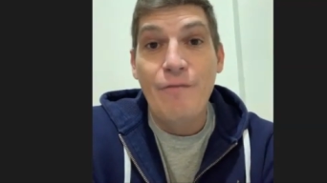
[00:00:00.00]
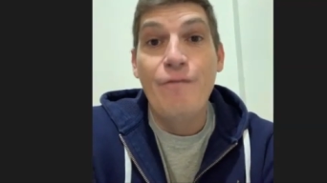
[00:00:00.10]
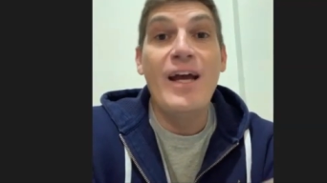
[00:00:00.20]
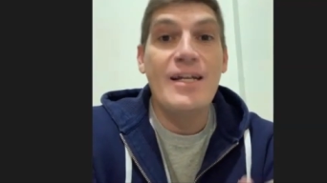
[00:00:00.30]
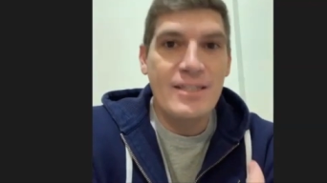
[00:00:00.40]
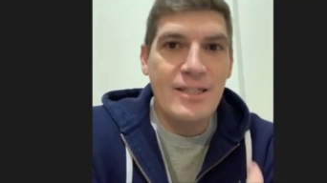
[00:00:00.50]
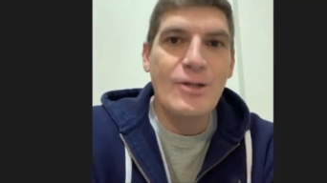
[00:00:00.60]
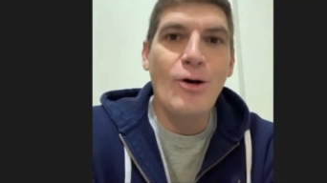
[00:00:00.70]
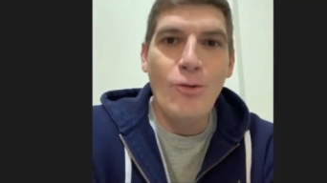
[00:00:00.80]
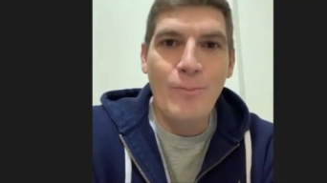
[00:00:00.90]
first
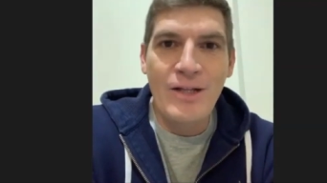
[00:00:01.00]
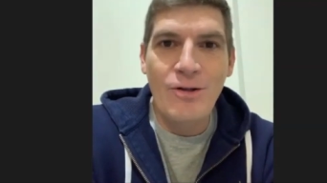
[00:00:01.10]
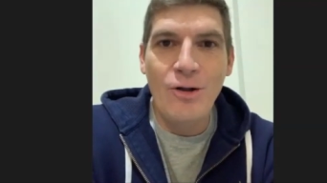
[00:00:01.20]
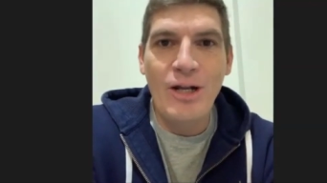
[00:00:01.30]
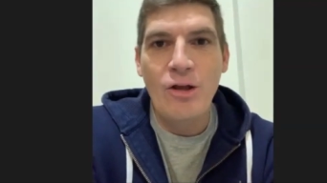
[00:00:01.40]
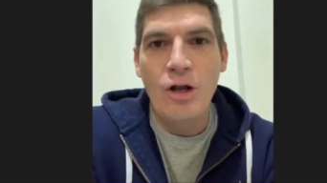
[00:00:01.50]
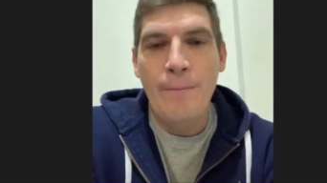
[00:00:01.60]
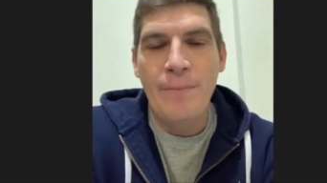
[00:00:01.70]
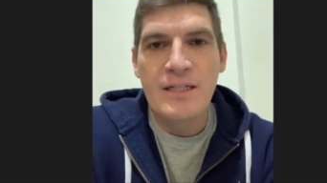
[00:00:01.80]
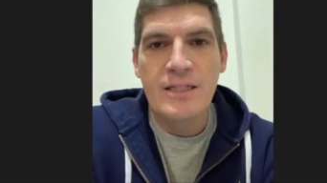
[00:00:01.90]
gold medal in the
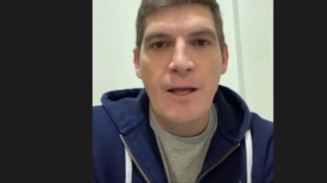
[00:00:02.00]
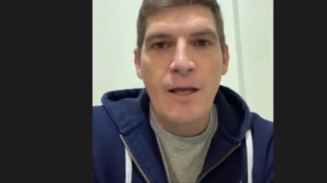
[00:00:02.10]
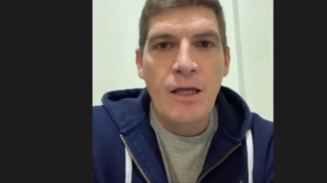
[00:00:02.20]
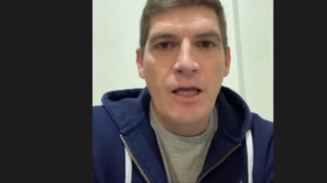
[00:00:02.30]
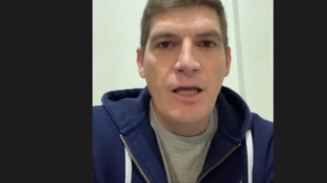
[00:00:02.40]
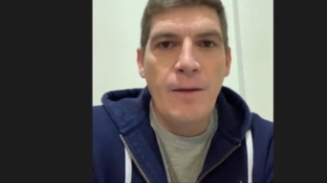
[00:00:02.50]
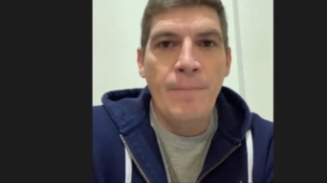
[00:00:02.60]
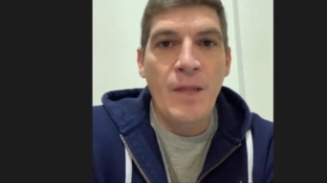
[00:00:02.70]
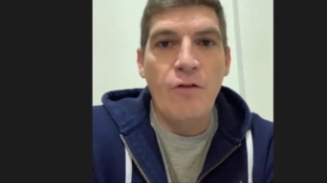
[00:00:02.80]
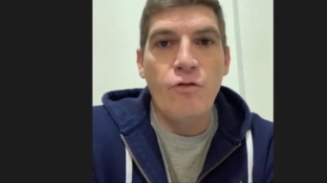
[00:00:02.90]
Olympics.
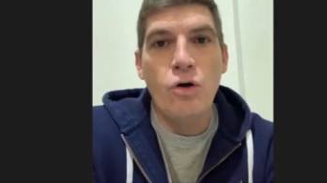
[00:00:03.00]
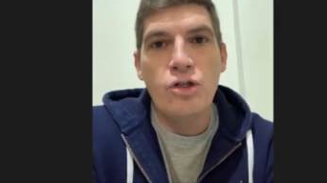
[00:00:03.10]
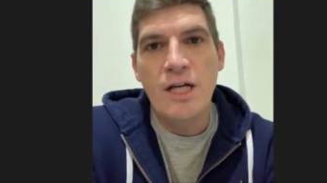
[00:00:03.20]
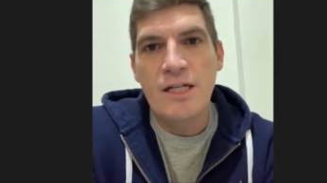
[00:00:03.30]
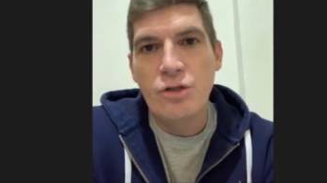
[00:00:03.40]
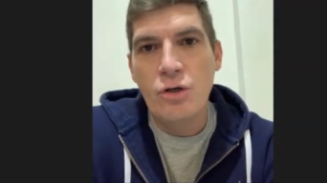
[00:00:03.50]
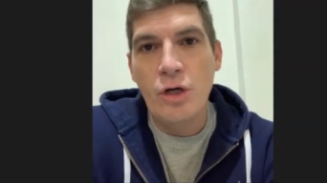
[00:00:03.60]
Um, of course, I saw